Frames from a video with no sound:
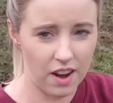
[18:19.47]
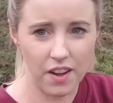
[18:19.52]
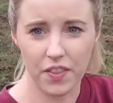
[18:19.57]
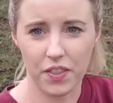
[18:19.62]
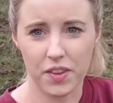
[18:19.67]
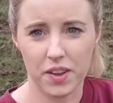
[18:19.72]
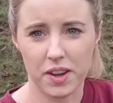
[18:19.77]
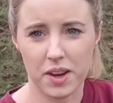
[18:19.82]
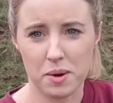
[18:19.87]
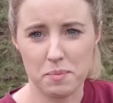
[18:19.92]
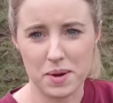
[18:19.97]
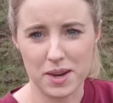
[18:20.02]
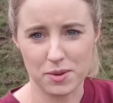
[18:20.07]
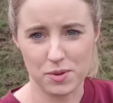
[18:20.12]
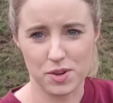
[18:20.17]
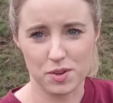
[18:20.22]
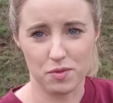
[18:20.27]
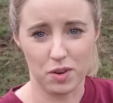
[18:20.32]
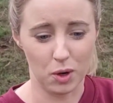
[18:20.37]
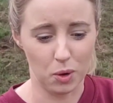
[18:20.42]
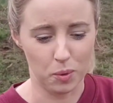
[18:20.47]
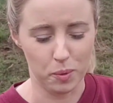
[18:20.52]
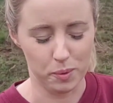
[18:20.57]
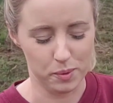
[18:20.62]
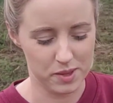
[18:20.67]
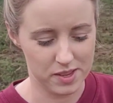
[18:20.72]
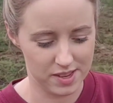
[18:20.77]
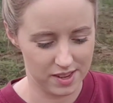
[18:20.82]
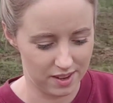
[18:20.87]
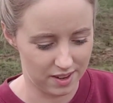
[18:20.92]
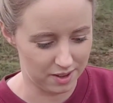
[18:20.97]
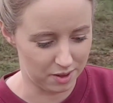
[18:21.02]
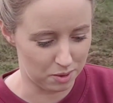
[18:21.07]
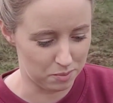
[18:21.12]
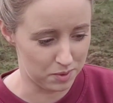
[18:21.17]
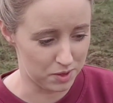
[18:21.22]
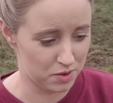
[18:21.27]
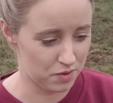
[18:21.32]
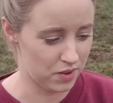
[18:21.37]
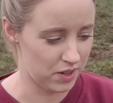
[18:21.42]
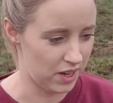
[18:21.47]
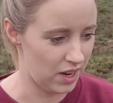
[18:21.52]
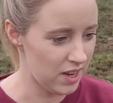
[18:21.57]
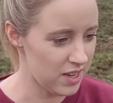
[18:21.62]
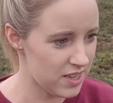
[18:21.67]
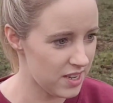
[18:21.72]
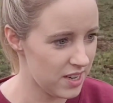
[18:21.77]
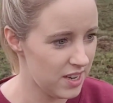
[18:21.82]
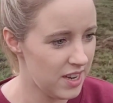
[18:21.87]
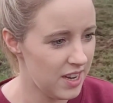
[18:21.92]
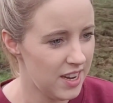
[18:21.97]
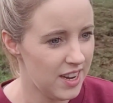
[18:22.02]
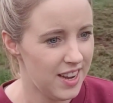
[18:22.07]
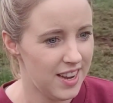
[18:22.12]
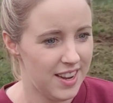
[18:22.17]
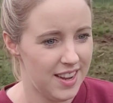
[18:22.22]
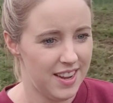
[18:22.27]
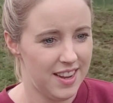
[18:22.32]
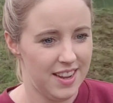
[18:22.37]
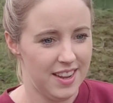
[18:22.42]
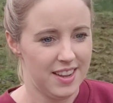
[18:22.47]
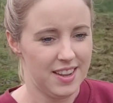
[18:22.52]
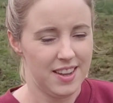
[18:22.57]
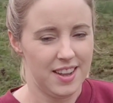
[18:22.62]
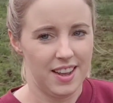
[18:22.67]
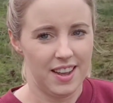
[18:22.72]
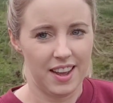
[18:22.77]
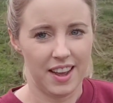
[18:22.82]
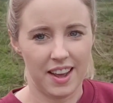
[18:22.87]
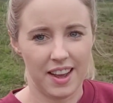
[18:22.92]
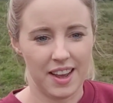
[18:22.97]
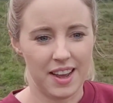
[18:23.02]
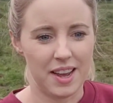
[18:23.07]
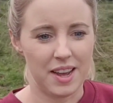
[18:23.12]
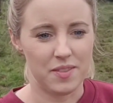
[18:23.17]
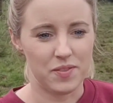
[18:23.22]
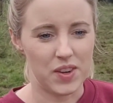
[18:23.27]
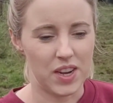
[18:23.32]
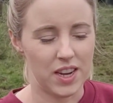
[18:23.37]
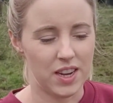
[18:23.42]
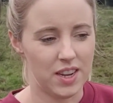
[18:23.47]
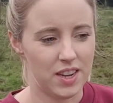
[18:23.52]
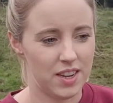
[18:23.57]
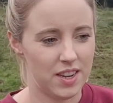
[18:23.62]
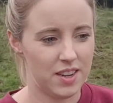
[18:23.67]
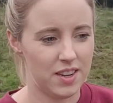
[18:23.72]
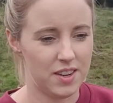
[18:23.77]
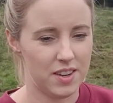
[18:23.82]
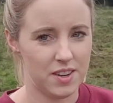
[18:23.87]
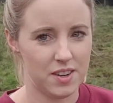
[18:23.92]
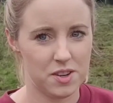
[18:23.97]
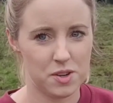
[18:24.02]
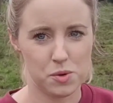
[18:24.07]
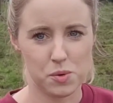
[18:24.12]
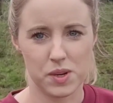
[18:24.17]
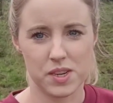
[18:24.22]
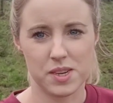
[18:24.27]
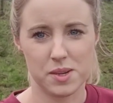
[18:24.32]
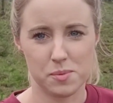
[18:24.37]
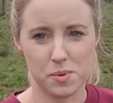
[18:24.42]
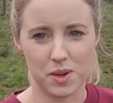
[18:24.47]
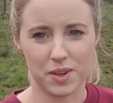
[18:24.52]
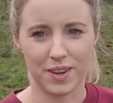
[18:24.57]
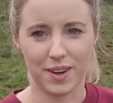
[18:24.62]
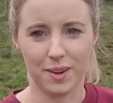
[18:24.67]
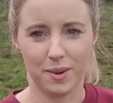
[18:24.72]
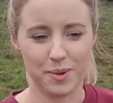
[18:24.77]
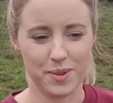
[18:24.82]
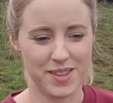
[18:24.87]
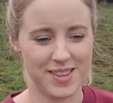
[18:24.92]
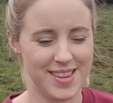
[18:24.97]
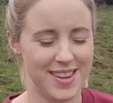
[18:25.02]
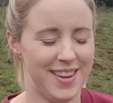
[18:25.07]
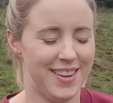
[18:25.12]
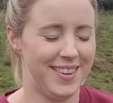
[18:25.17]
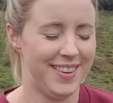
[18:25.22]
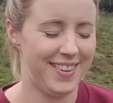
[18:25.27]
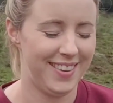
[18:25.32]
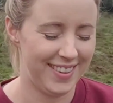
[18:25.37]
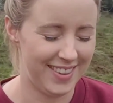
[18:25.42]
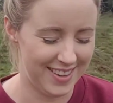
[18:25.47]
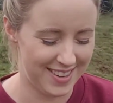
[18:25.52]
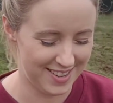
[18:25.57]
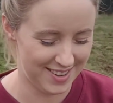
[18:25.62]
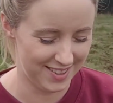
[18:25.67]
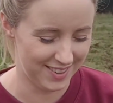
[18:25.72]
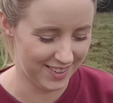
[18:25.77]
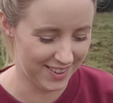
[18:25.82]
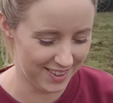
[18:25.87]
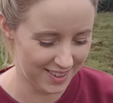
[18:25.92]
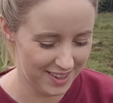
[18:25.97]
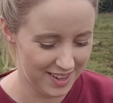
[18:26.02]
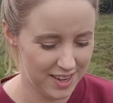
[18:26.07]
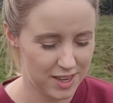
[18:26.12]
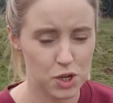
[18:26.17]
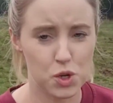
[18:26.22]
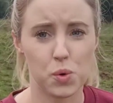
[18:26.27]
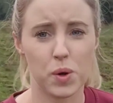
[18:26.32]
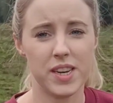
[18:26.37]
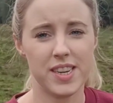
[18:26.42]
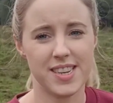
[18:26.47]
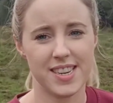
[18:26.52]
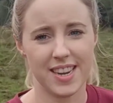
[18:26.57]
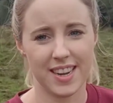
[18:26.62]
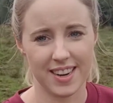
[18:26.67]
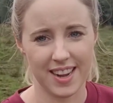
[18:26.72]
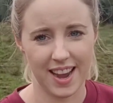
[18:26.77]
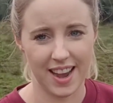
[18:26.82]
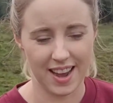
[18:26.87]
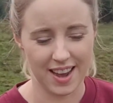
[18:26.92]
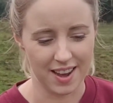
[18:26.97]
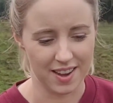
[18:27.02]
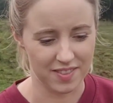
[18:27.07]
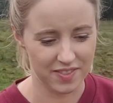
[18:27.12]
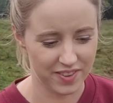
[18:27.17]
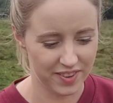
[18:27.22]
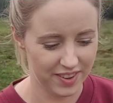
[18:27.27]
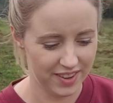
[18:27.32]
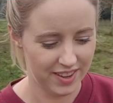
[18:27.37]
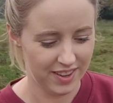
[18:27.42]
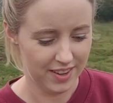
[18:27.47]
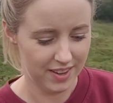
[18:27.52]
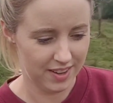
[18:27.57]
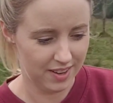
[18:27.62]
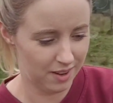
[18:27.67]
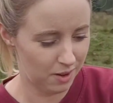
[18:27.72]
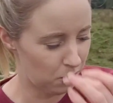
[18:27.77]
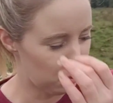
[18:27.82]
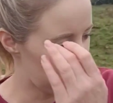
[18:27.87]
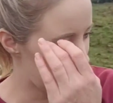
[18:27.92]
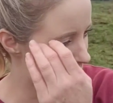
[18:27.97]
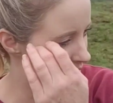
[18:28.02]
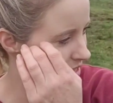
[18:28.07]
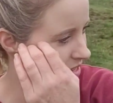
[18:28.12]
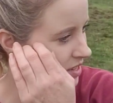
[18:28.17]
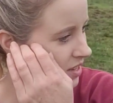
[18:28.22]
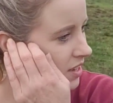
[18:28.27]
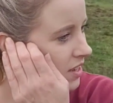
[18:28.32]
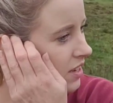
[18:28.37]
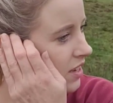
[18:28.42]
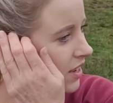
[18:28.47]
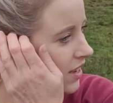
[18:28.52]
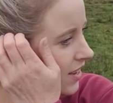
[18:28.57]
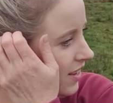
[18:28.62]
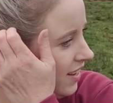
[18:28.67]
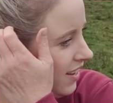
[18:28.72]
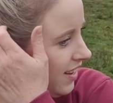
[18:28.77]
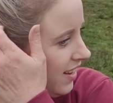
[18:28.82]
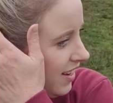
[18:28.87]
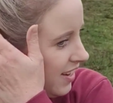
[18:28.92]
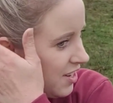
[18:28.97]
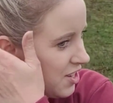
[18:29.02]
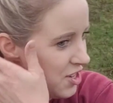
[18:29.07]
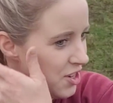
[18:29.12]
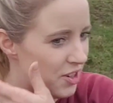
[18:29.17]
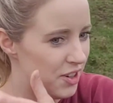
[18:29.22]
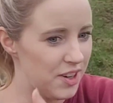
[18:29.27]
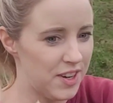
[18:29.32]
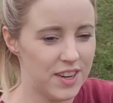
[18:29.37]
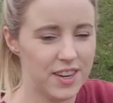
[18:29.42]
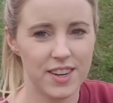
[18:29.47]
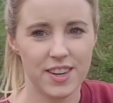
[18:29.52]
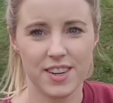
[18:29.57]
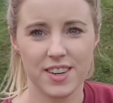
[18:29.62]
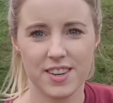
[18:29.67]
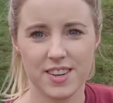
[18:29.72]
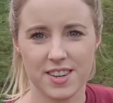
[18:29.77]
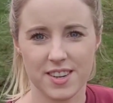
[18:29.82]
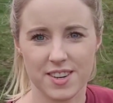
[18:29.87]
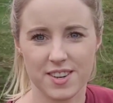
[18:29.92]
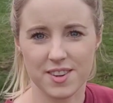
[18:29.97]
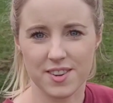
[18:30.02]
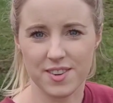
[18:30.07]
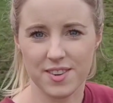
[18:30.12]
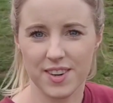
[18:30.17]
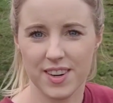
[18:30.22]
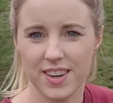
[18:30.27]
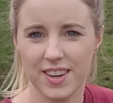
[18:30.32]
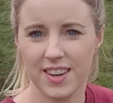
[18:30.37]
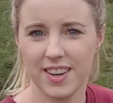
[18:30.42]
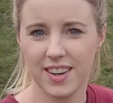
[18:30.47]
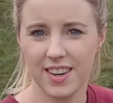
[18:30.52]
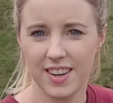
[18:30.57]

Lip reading: the amount of loads, I almost forgot. 21 loads it took. 20.5 loads it took to do